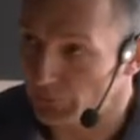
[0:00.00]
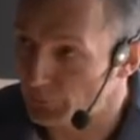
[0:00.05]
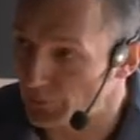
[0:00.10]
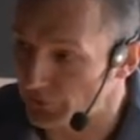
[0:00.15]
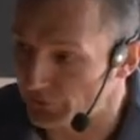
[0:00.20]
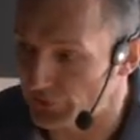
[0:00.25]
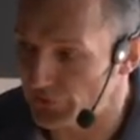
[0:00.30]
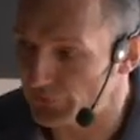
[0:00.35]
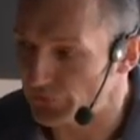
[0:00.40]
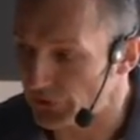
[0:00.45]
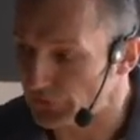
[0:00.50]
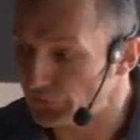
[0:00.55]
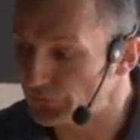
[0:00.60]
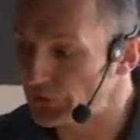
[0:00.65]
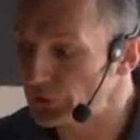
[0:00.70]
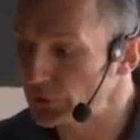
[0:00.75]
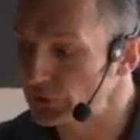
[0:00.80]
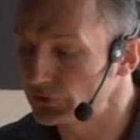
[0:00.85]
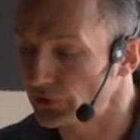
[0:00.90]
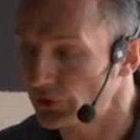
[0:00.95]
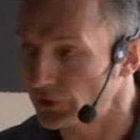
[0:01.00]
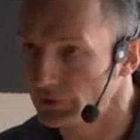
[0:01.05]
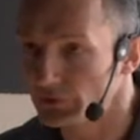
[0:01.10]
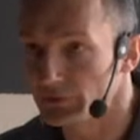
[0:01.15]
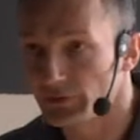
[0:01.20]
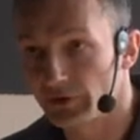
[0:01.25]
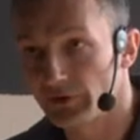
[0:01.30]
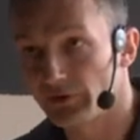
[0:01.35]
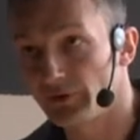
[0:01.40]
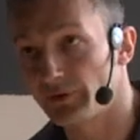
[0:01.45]
specific filter
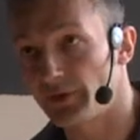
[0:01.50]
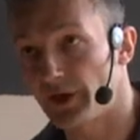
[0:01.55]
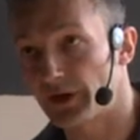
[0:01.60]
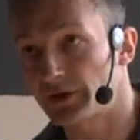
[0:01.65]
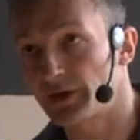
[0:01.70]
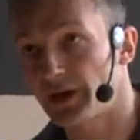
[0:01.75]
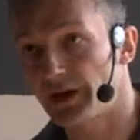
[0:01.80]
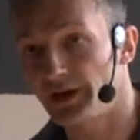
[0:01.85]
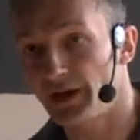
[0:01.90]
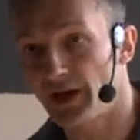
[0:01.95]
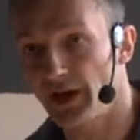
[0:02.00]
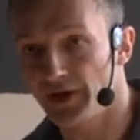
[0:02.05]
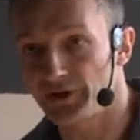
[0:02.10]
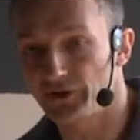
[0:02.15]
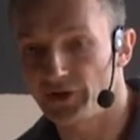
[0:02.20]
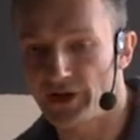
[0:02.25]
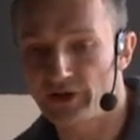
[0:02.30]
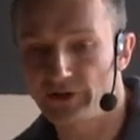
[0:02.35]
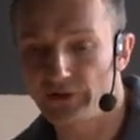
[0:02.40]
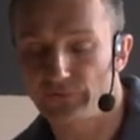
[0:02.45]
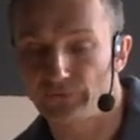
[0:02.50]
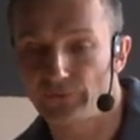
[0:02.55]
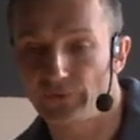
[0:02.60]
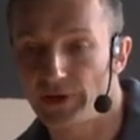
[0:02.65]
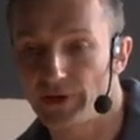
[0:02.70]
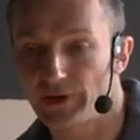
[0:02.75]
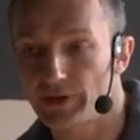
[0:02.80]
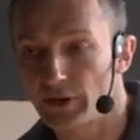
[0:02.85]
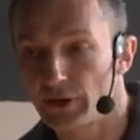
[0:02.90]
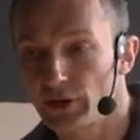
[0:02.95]
that can
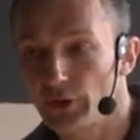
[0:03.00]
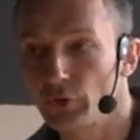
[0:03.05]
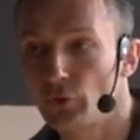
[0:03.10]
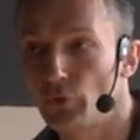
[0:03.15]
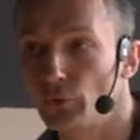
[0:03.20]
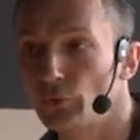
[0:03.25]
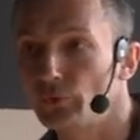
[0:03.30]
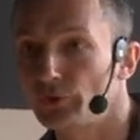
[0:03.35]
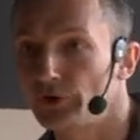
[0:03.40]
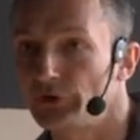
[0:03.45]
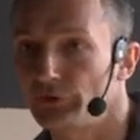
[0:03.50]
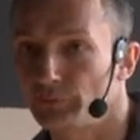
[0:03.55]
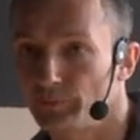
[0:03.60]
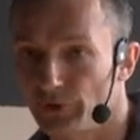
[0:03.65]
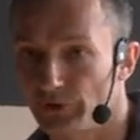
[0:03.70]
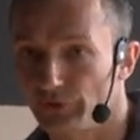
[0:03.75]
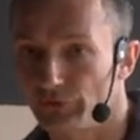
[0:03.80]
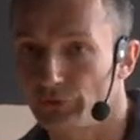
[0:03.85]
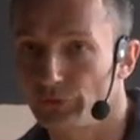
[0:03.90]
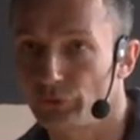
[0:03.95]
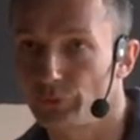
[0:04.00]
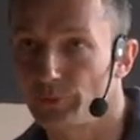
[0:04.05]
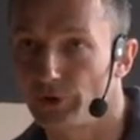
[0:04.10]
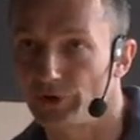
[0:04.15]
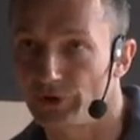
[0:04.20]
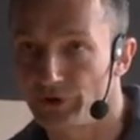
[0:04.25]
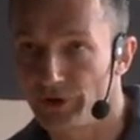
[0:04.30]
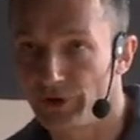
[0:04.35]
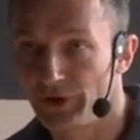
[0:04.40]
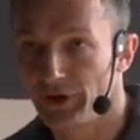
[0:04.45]
identify who is
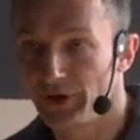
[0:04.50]
prosumer,